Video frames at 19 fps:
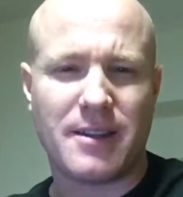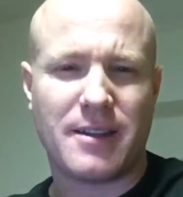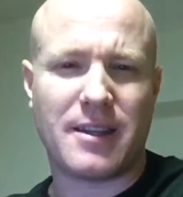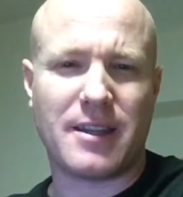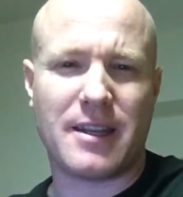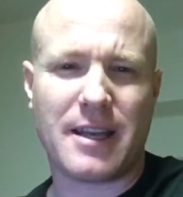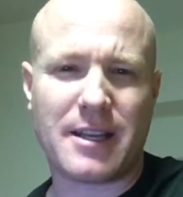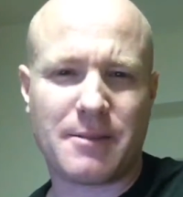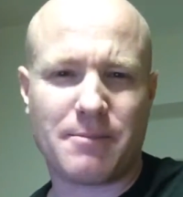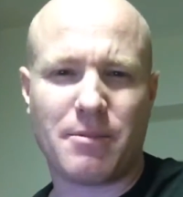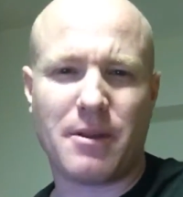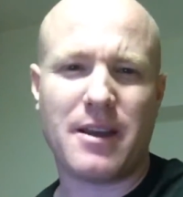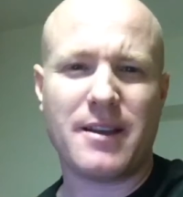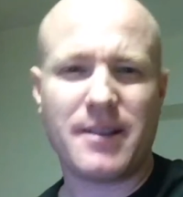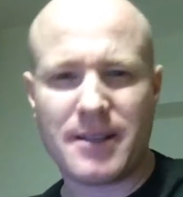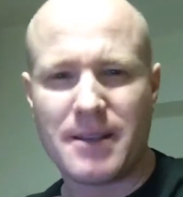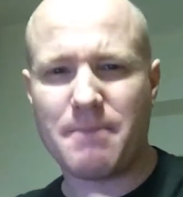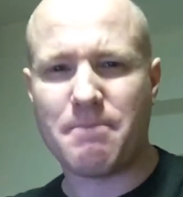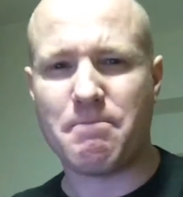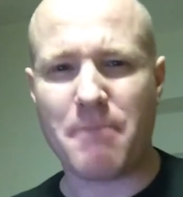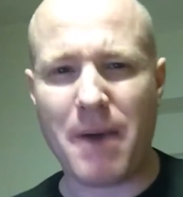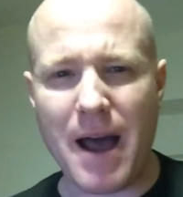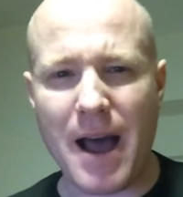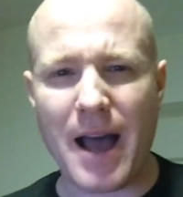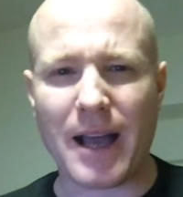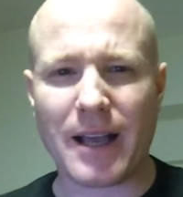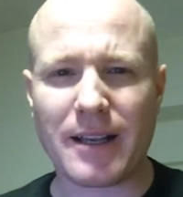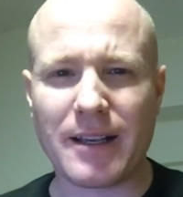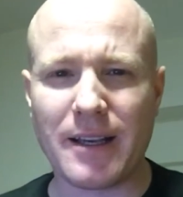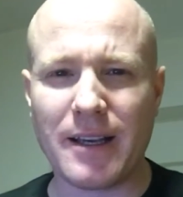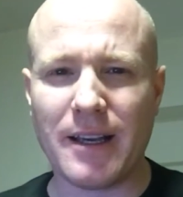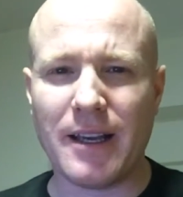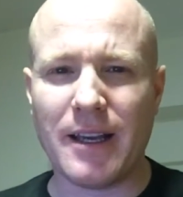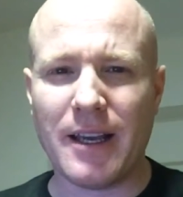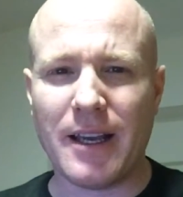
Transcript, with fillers: to the next place and back.